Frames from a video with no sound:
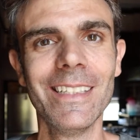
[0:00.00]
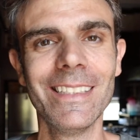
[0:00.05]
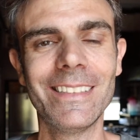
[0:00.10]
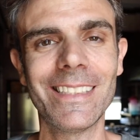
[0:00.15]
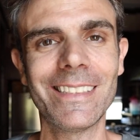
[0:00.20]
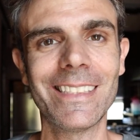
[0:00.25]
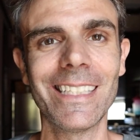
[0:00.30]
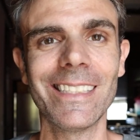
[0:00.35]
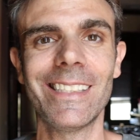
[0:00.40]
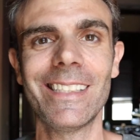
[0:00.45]

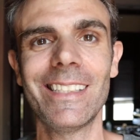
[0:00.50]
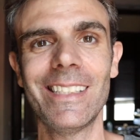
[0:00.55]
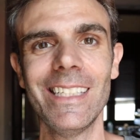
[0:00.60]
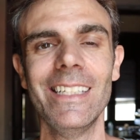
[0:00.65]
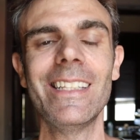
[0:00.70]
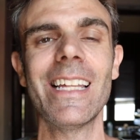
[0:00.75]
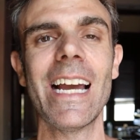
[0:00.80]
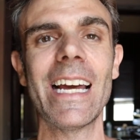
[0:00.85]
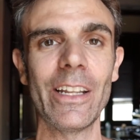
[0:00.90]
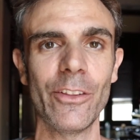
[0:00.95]
to
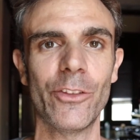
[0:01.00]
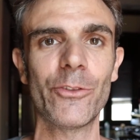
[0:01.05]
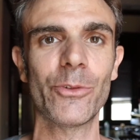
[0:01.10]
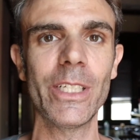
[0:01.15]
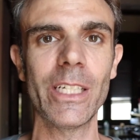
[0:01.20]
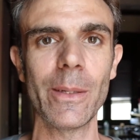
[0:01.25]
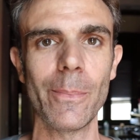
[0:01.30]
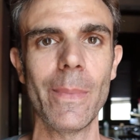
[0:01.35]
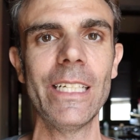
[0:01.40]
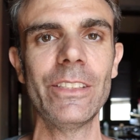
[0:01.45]
see that in
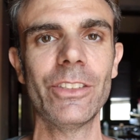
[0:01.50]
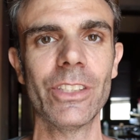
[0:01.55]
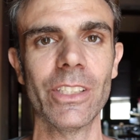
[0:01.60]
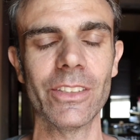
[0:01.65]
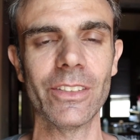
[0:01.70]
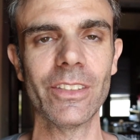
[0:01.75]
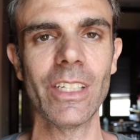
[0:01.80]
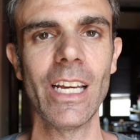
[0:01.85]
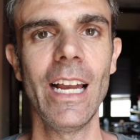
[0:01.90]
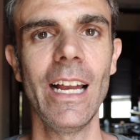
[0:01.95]
three
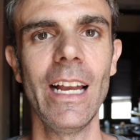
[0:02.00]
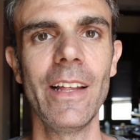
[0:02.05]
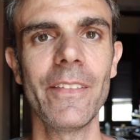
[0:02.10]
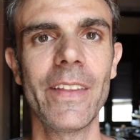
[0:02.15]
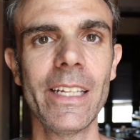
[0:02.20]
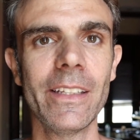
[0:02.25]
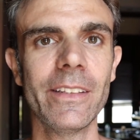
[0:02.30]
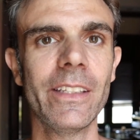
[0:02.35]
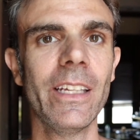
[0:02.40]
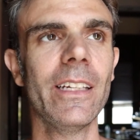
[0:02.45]
dimensions.
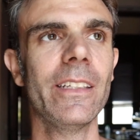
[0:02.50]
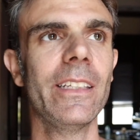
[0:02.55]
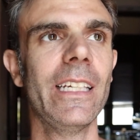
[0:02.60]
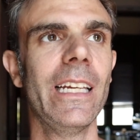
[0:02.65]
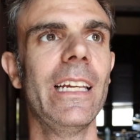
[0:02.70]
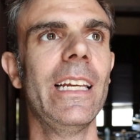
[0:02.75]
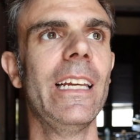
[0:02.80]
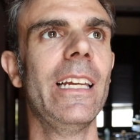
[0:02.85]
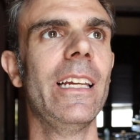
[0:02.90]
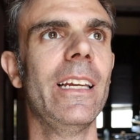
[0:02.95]
The, the,
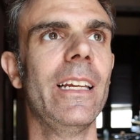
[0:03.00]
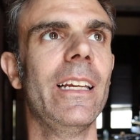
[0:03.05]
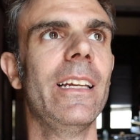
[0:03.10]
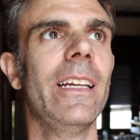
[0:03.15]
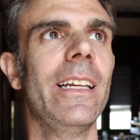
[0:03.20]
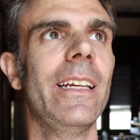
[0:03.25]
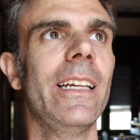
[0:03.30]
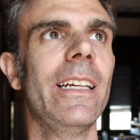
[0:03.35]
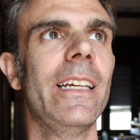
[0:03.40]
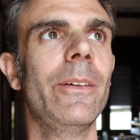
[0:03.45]
it,
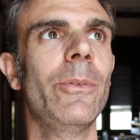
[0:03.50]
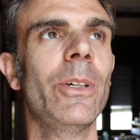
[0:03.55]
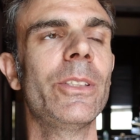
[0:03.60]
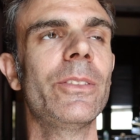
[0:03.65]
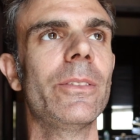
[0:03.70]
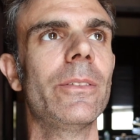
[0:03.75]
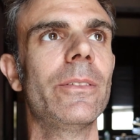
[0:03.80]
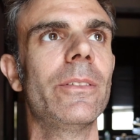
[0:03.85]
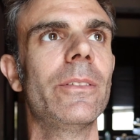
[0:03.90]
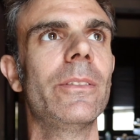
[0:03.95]
it, he was,